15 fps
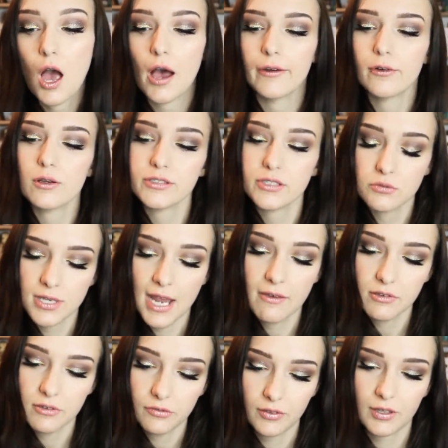And also
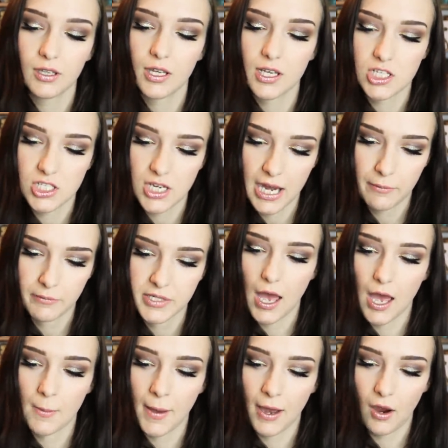never feel ashamed
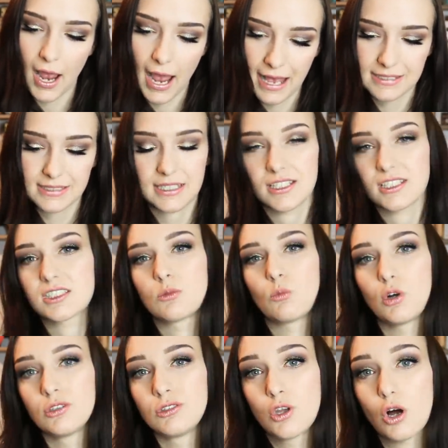about asking
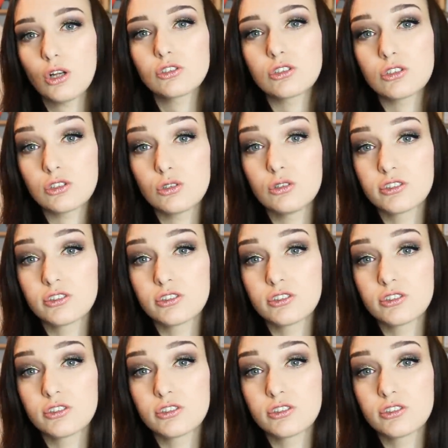someone not to do